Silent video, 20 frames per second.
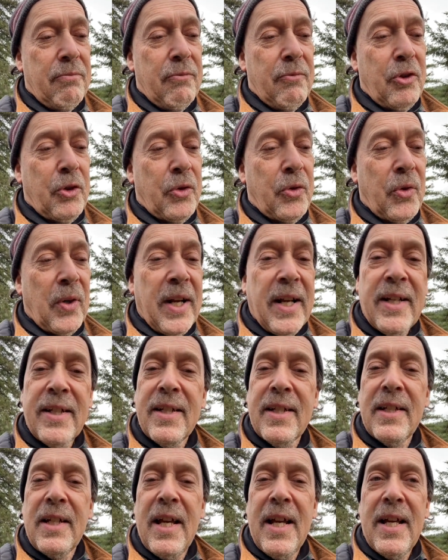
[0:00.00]

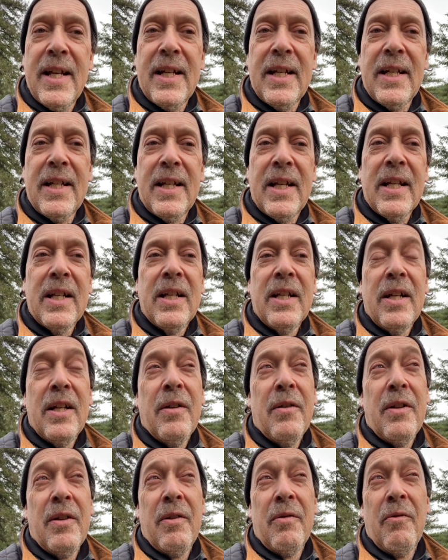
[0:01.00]
translated
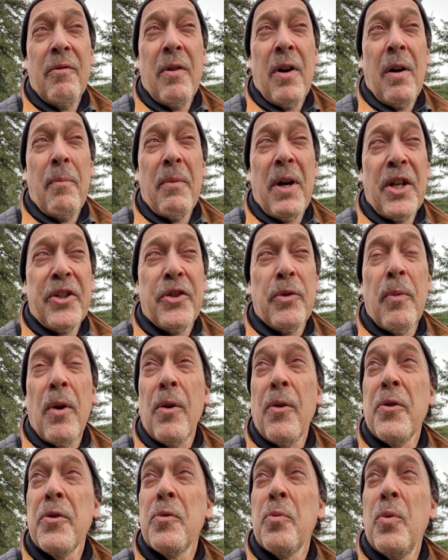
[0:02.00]

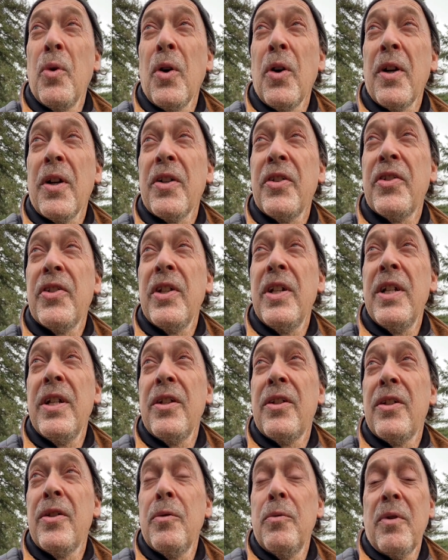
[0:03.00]
Matsumoto's works
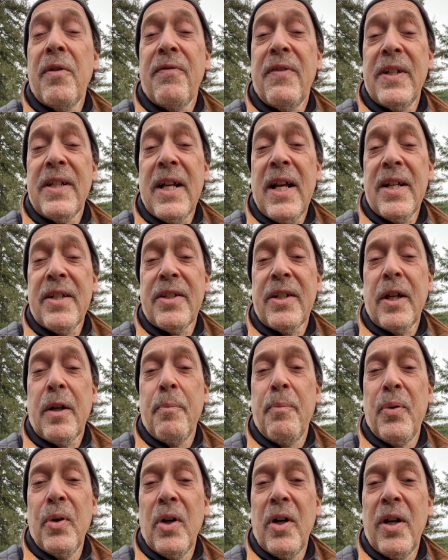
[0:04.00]
into a fantastic
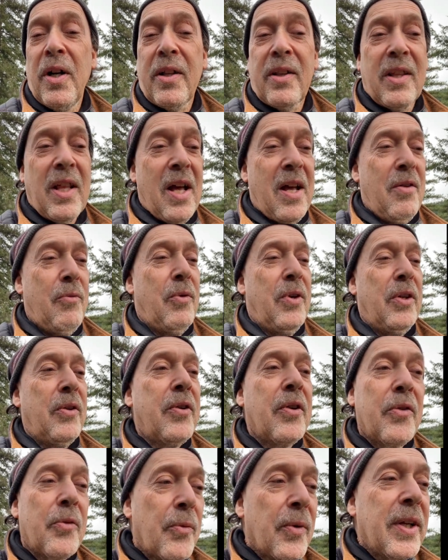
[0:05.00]
book that where you
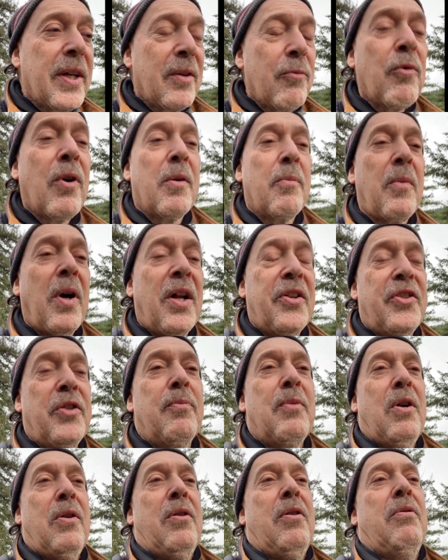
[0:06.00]
can read what
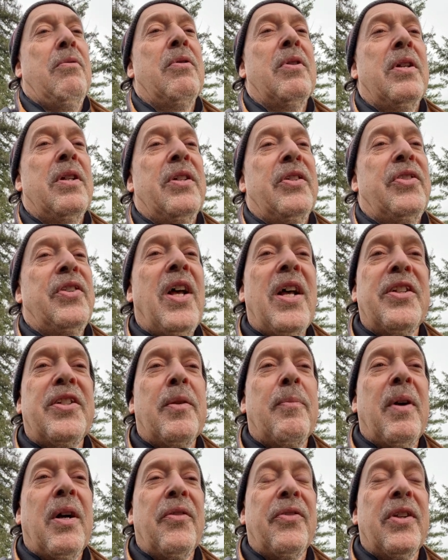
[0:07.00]
Matsumoto says
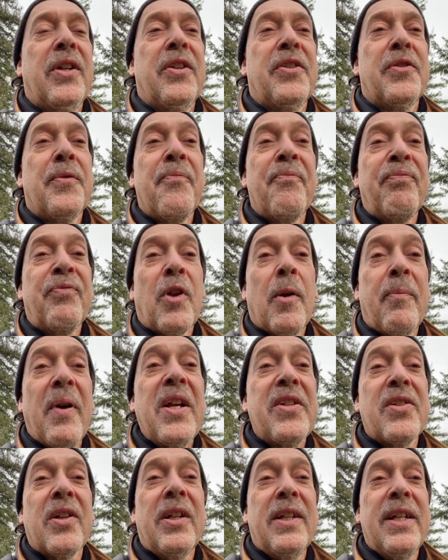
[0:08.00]
about this.
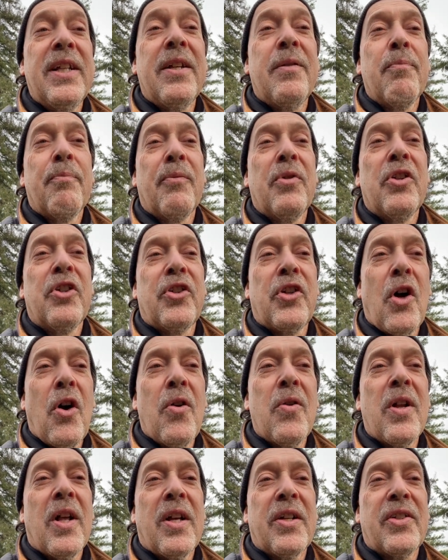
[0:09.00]
Basically, he
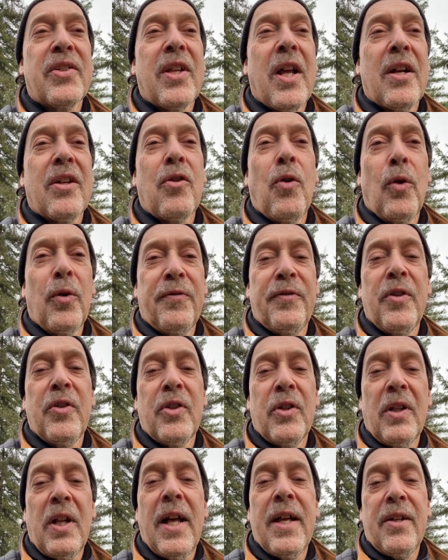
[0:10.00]
showed us that cold
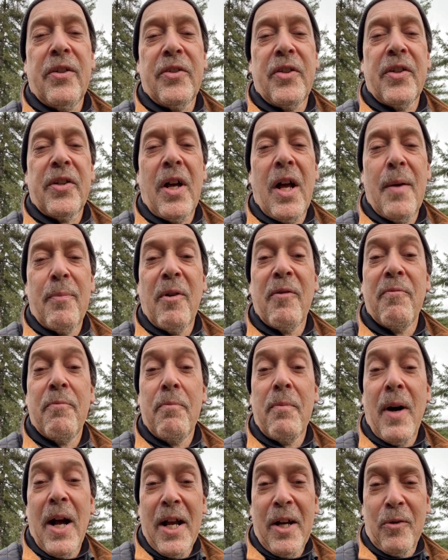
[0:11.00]
fusion Leonard is a type of
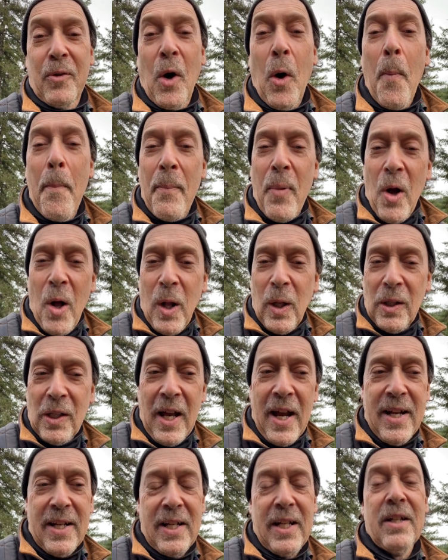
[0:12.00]
micro ball
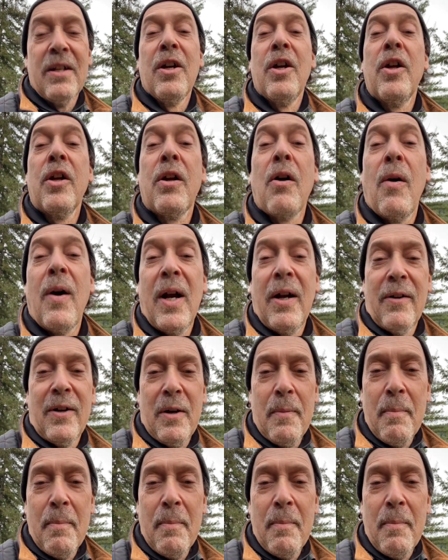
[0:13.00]
lightning, coherent